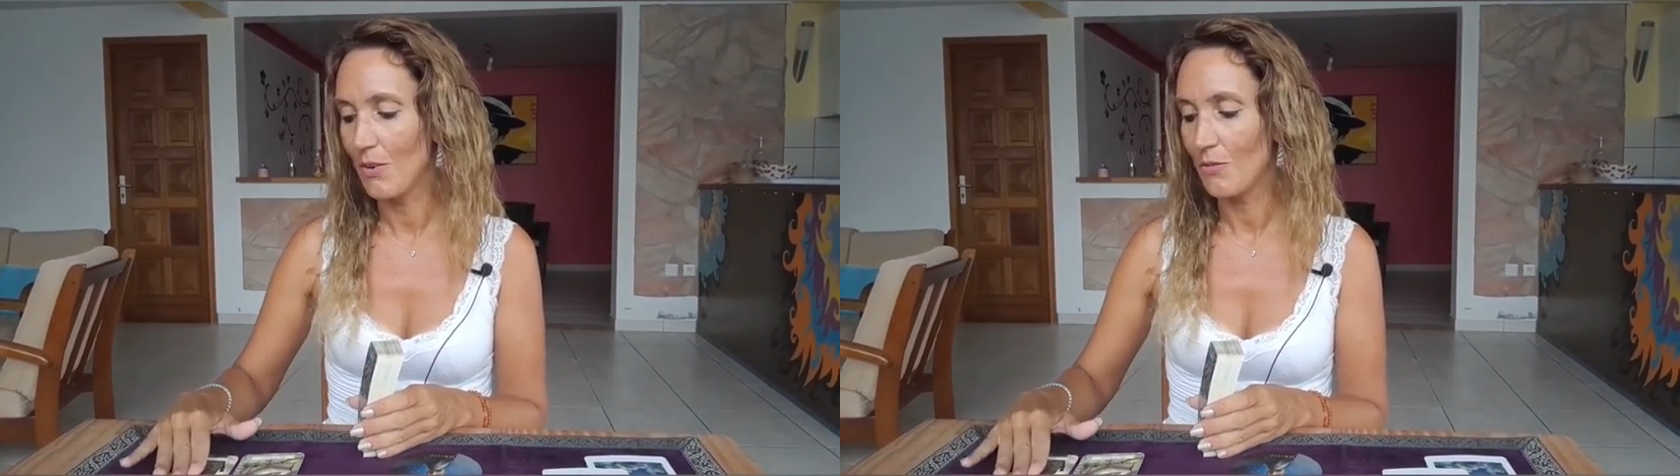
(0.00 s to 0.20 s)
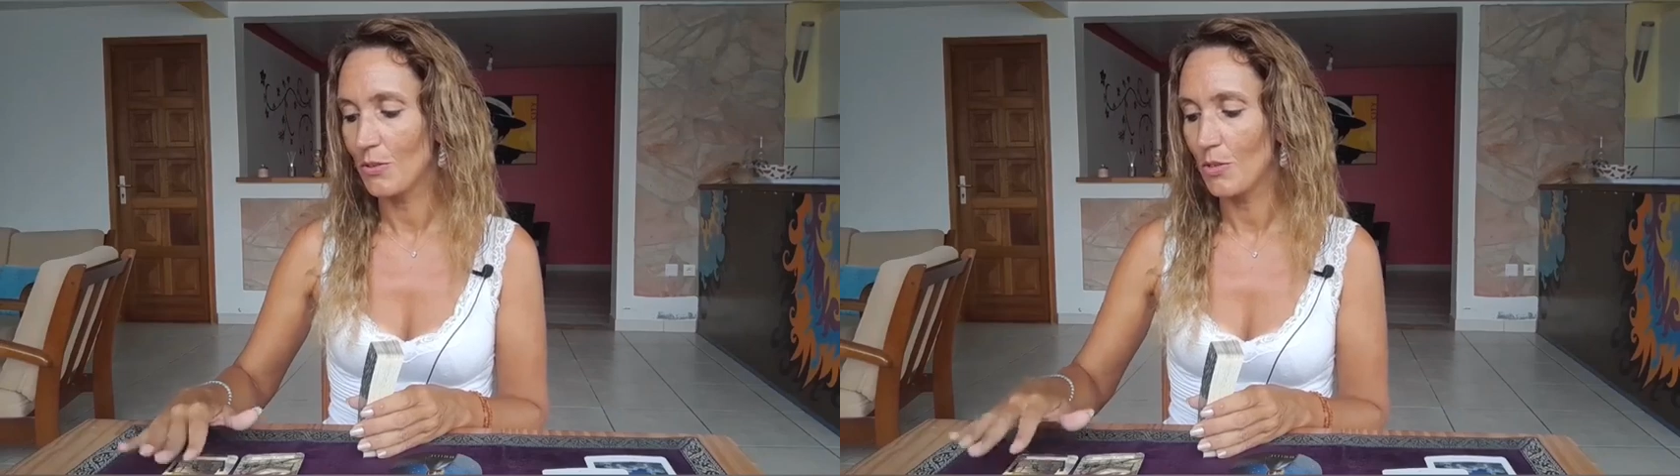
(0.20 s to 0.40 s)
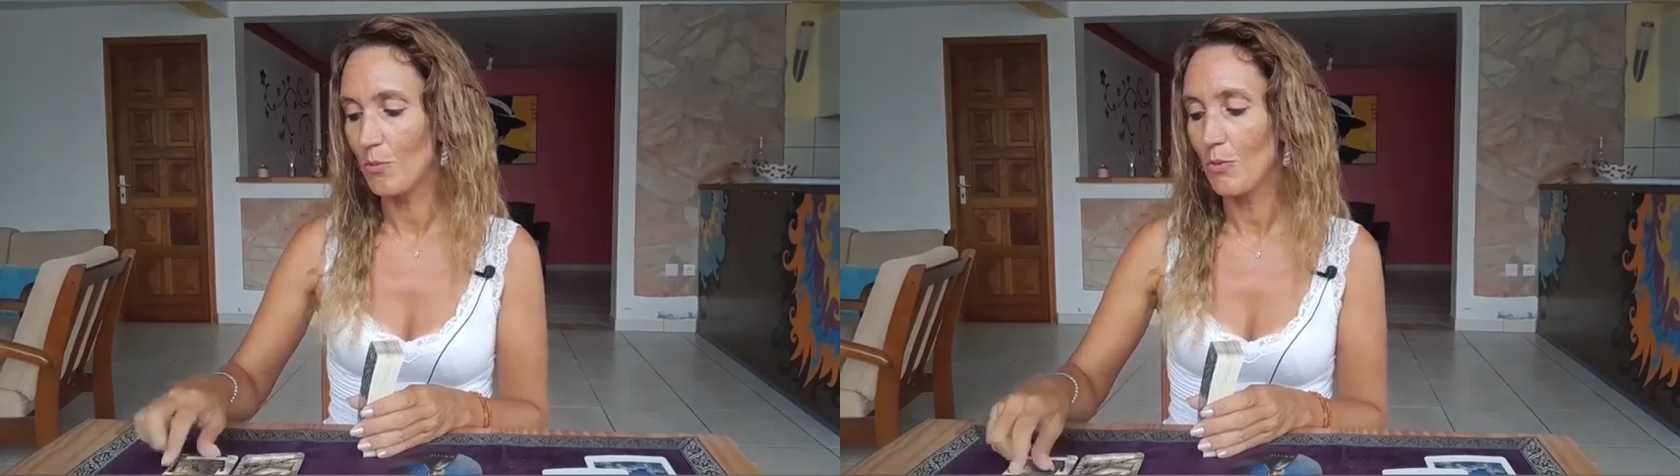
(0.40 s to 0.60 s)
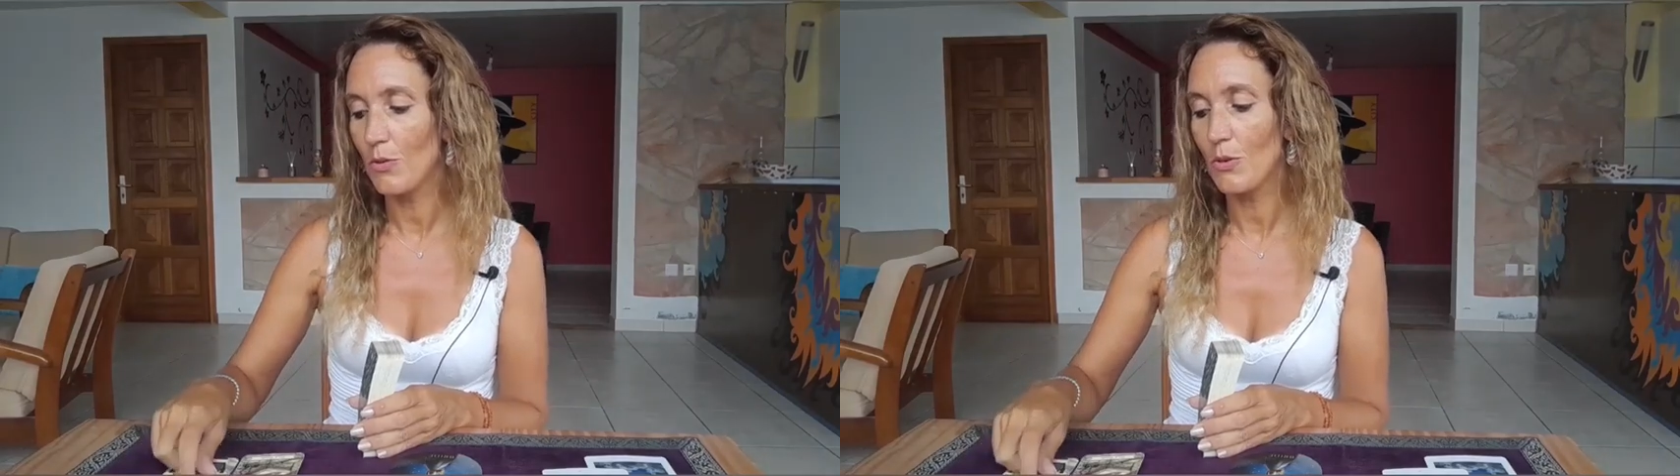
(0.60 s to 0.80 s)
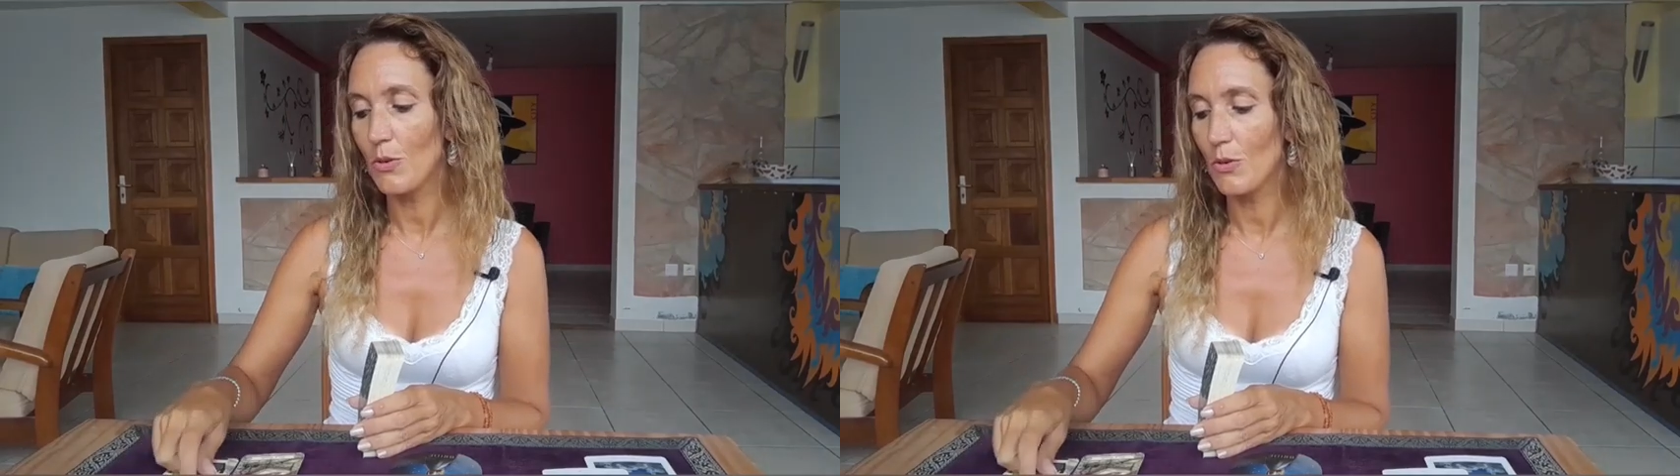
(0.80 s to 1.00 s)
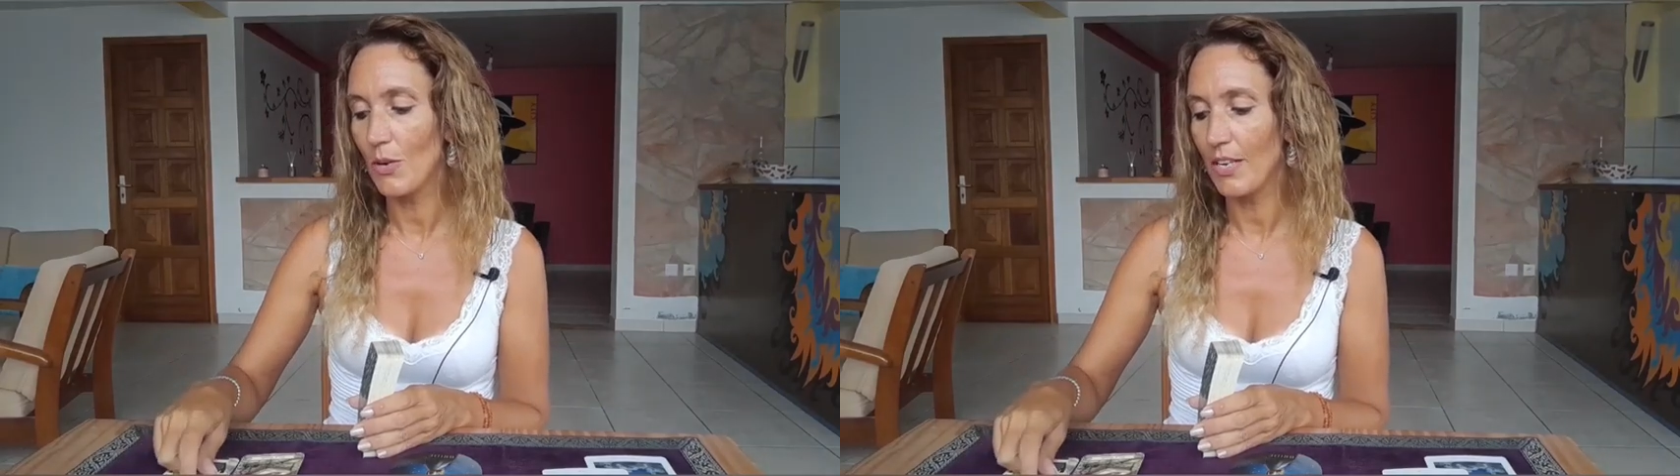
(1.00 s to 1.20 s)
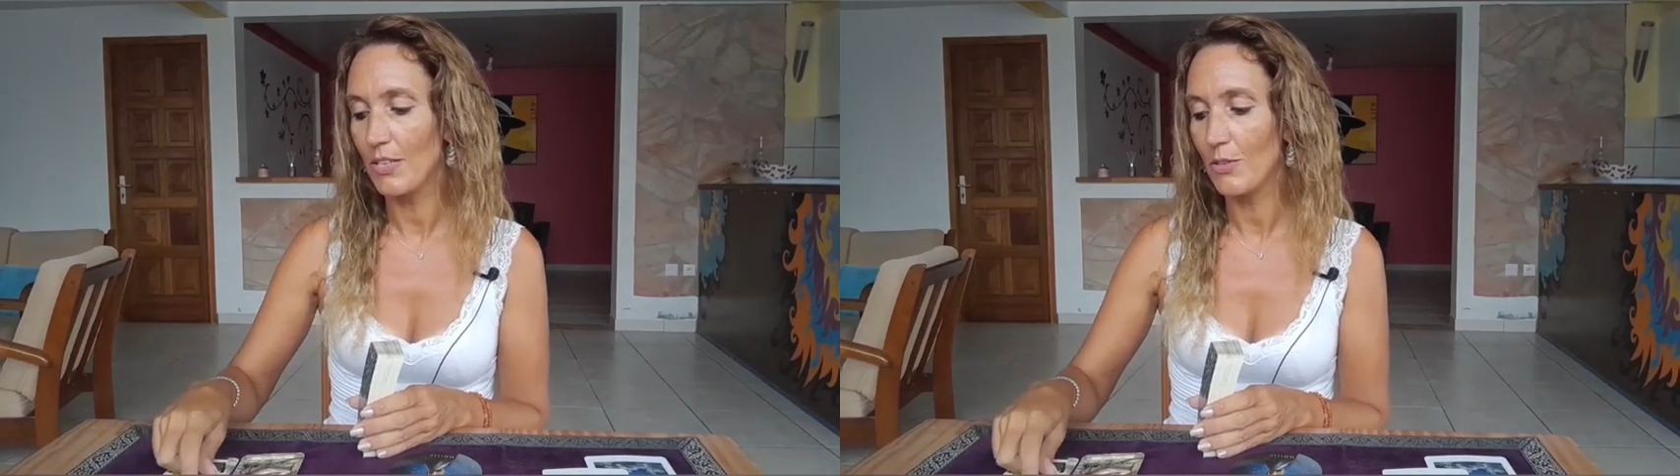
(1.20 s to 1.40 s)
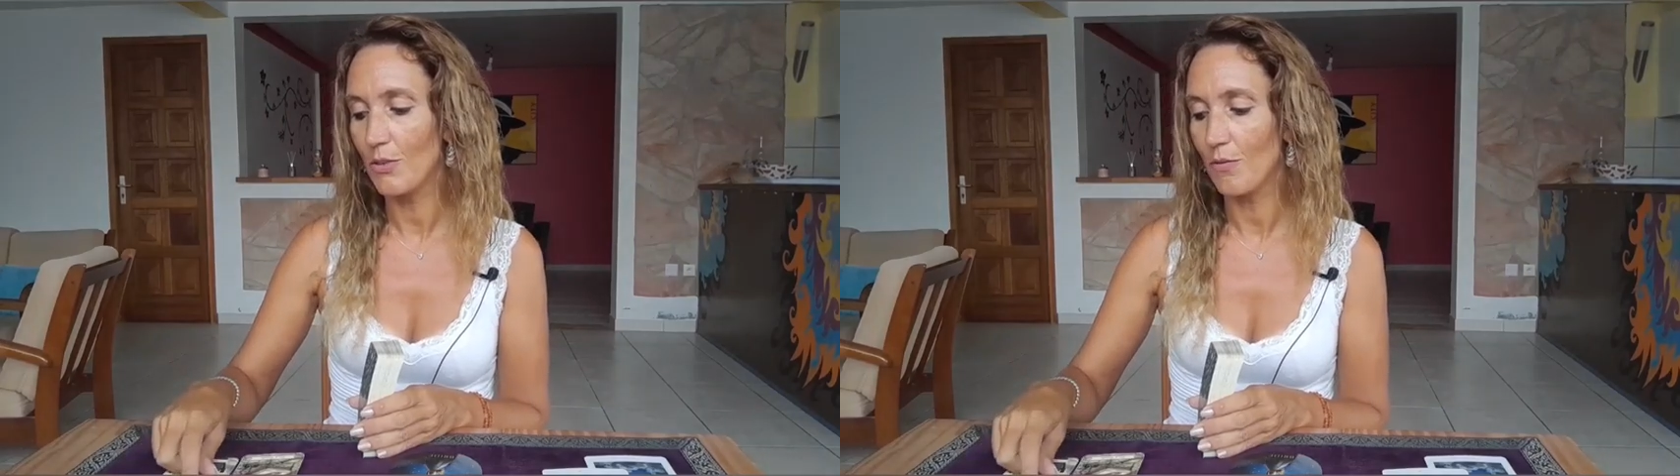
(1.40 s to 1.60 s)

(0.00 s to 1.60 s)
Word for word: For some of you, you're going to